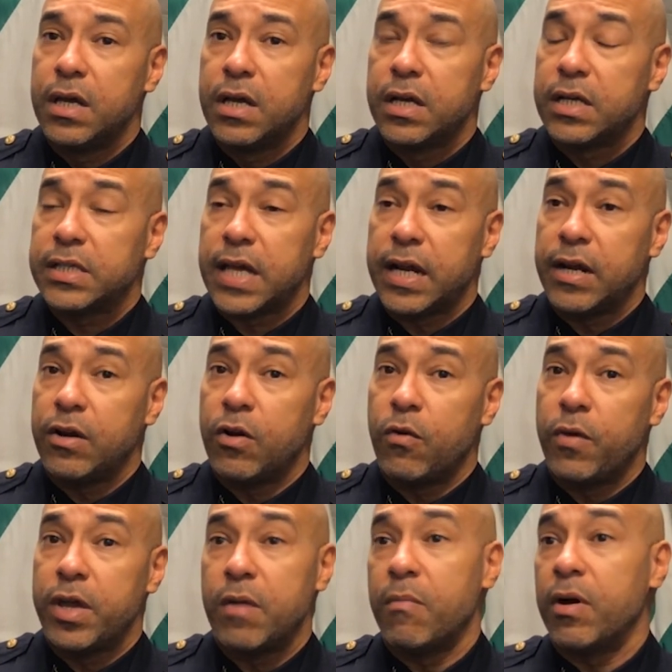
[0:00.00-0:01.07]
Because I didn't know
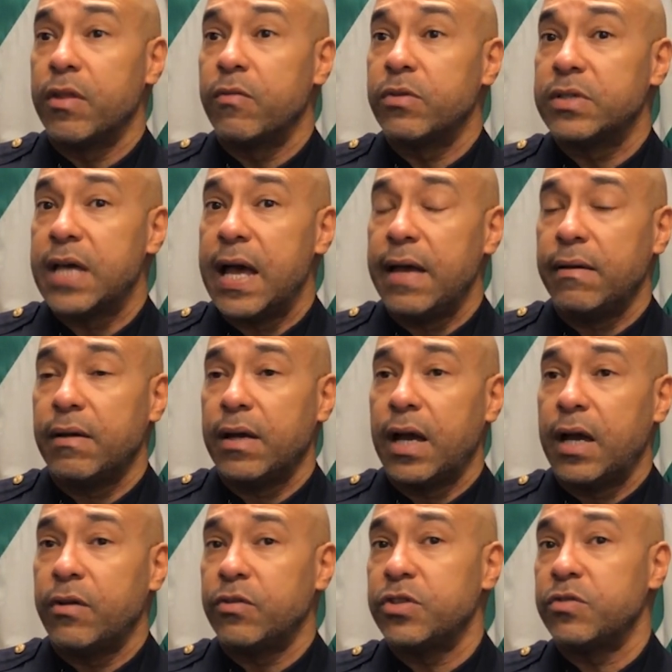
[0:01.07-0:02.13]
where your mother was at.
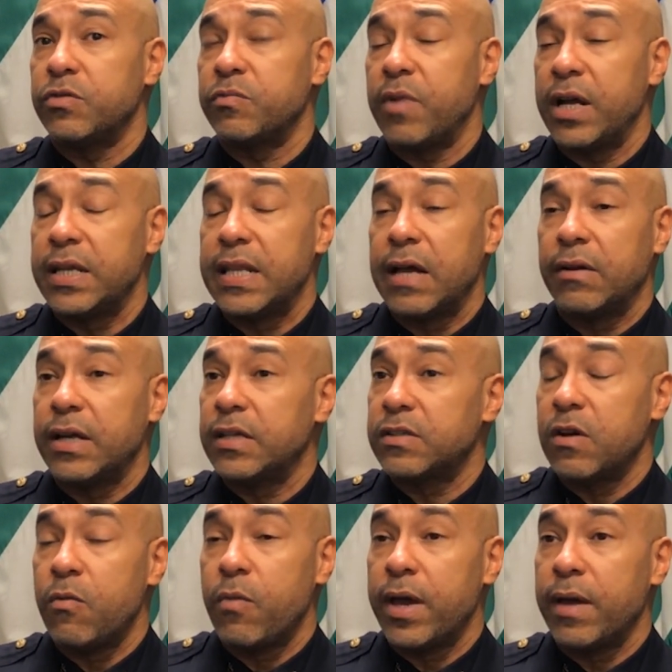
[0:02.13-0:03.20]
You know, she was probably down there
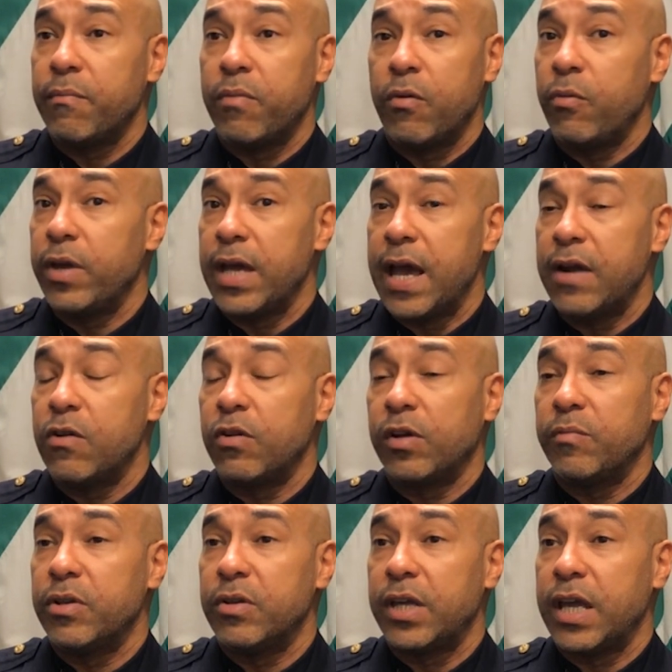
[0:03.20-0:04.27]
somewhere, but we had no
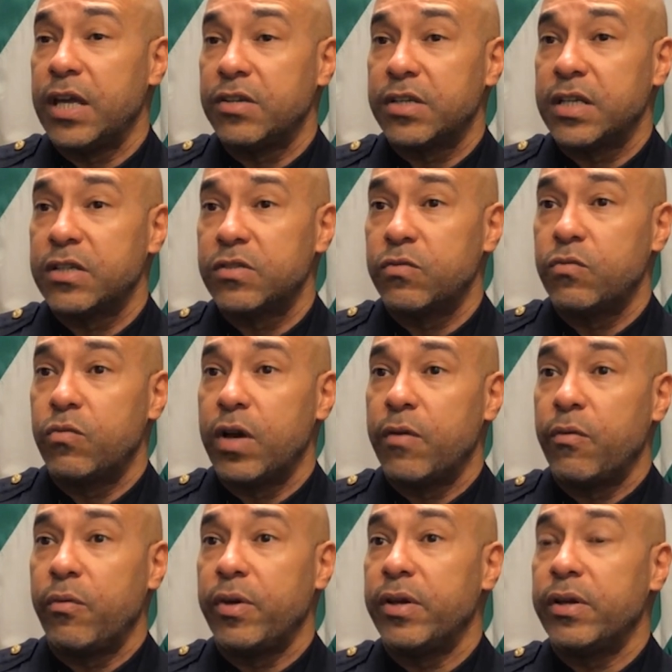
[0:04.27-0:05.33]
communication as to where
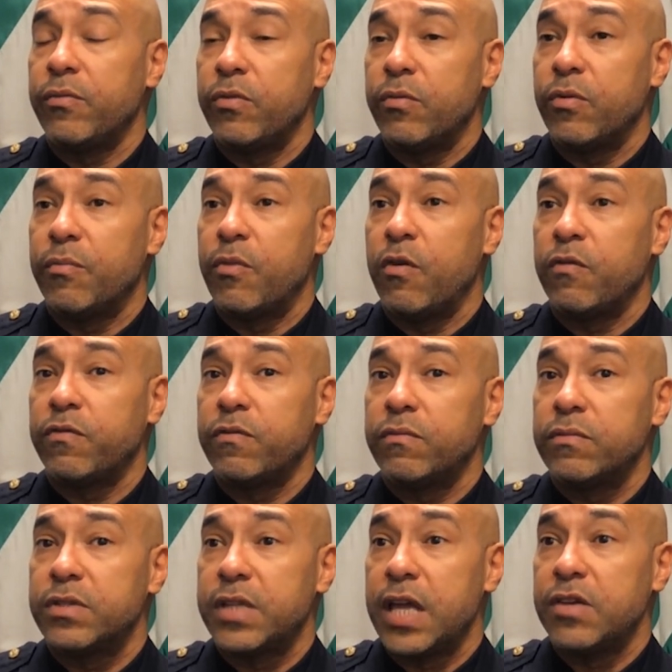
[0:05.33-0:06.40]
we were both
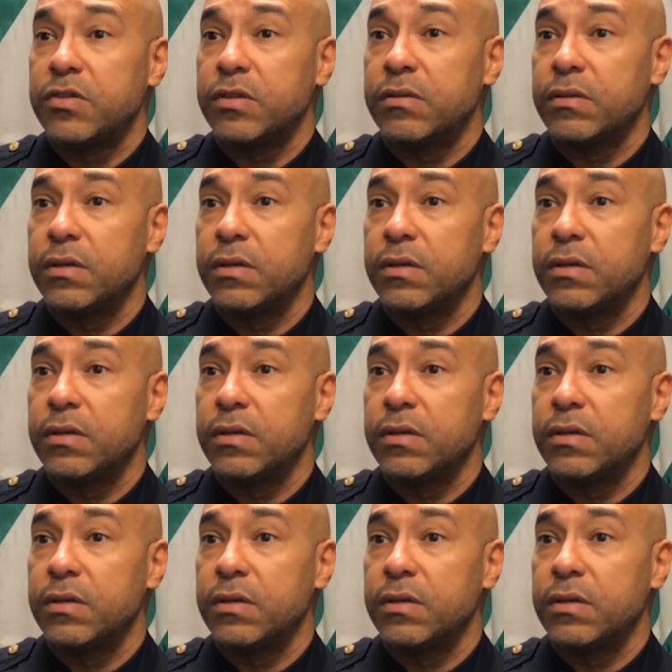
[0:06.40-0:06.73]
stationed.